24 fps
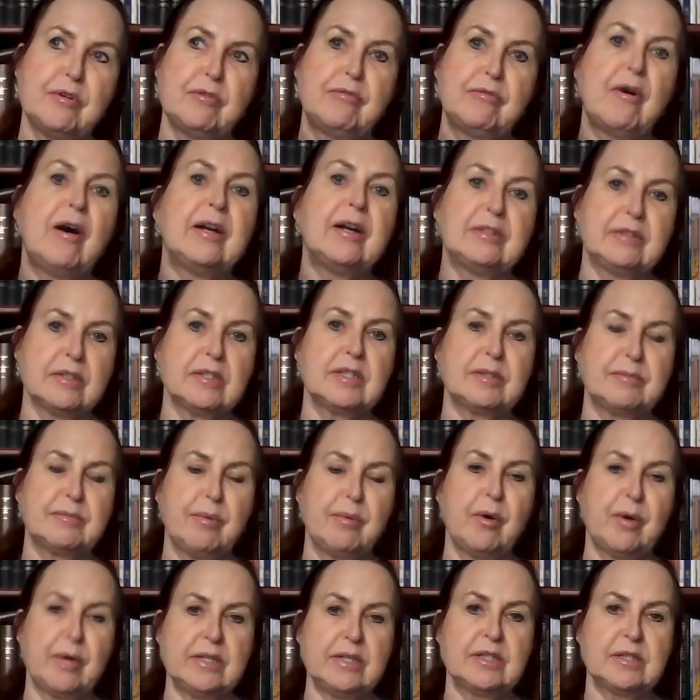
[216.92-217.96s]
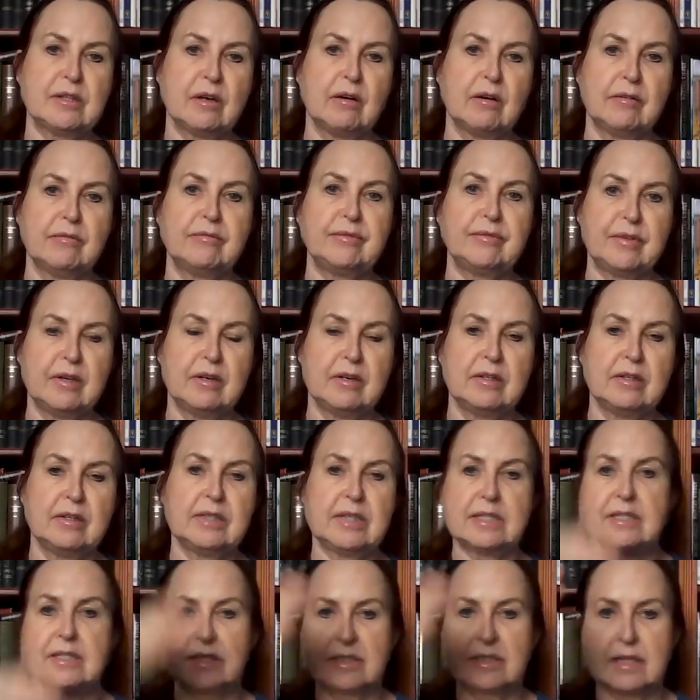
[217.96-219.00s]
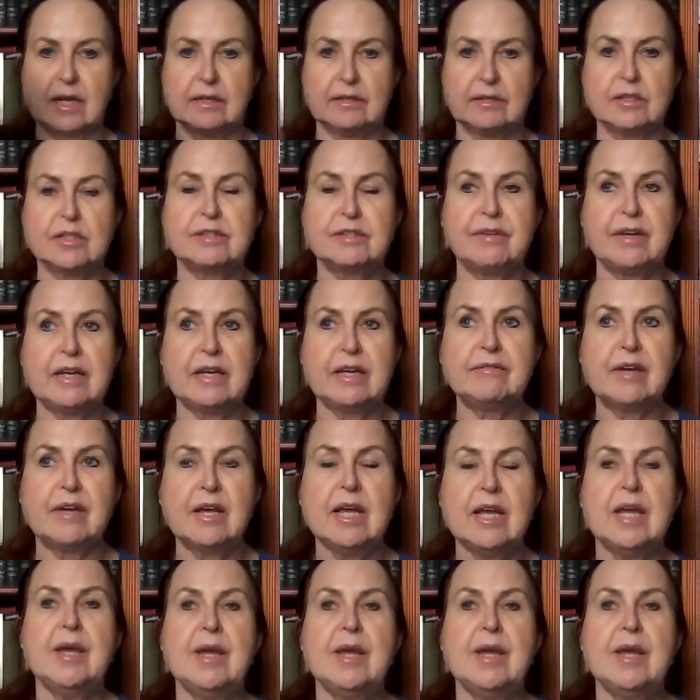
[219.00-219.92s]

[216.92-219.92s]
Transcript: farthest points of this sinus wave,